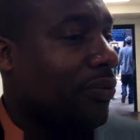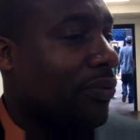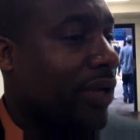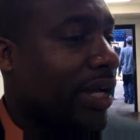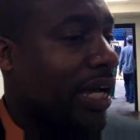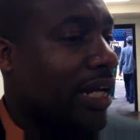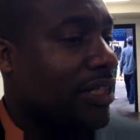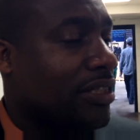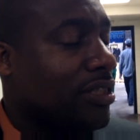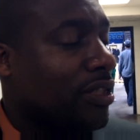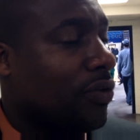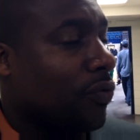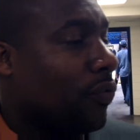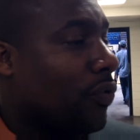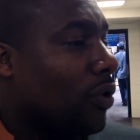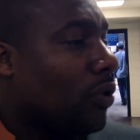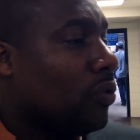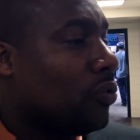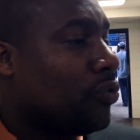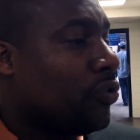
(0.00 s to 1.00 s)
We got a tough
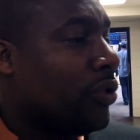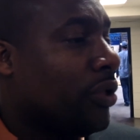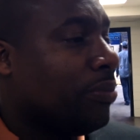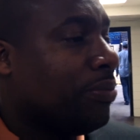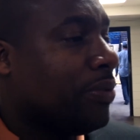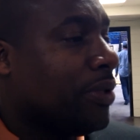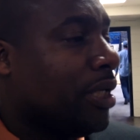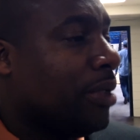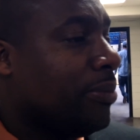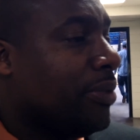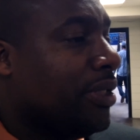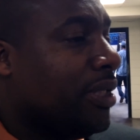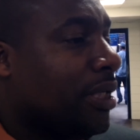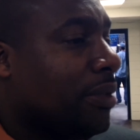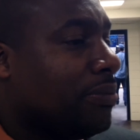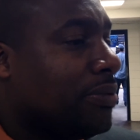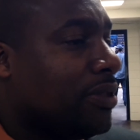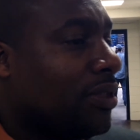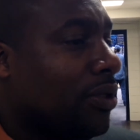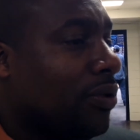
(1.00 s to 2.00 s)
road trip coming
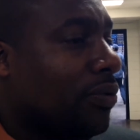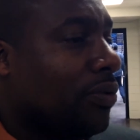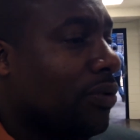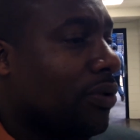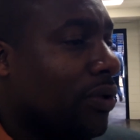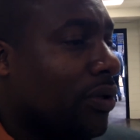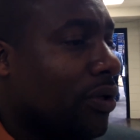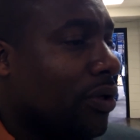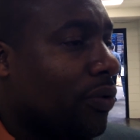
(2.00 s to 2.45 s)
up, so